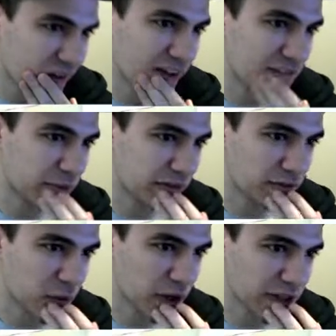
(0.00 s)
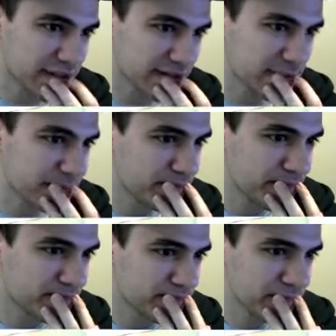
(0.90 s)
I've been forced.
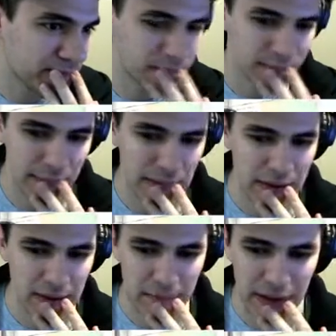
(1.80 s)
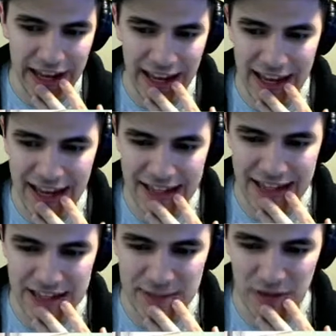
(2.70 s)
My
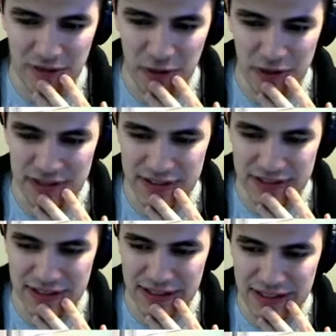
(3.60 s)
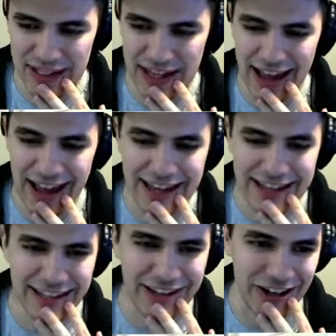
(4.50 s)
hand has been forced. Get out
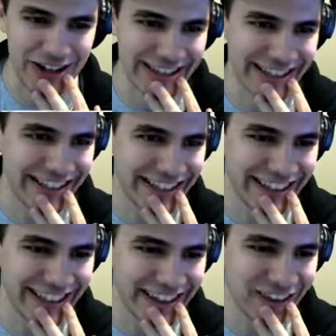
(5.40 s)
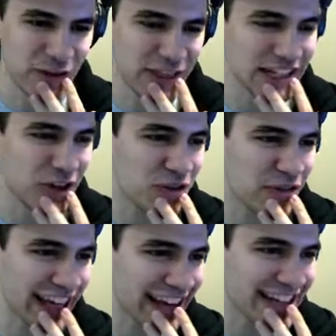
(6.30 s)
of here. Enough with the
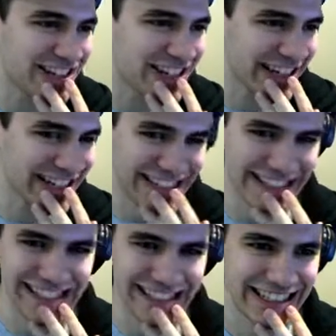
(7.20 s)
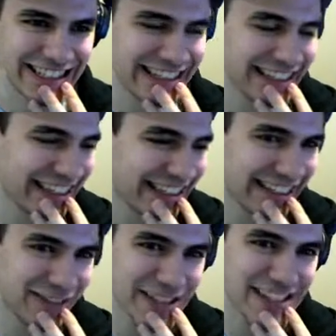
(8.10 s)
notifications.
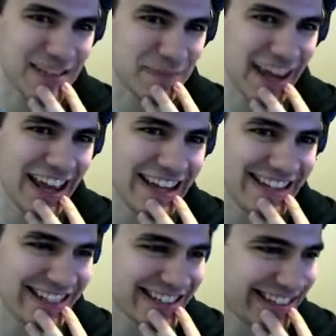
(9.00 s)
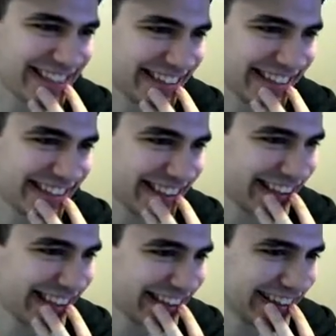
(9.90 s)
What is this page?
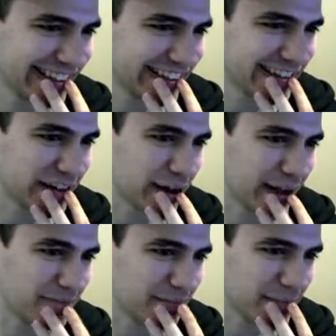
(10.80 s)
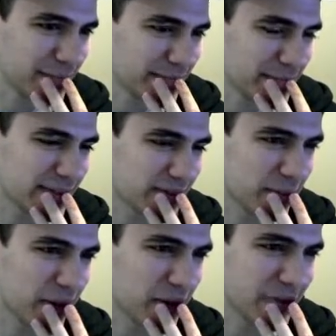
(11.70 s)
All right.
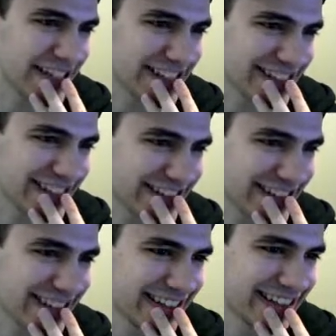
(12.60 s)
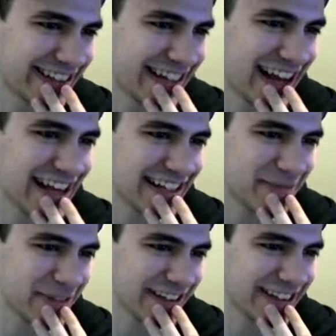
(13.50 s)
Components.
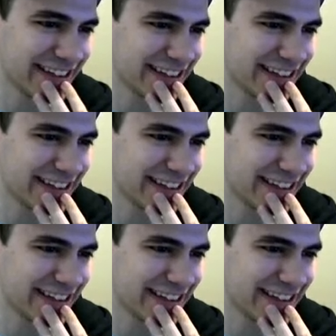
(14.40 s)
Document.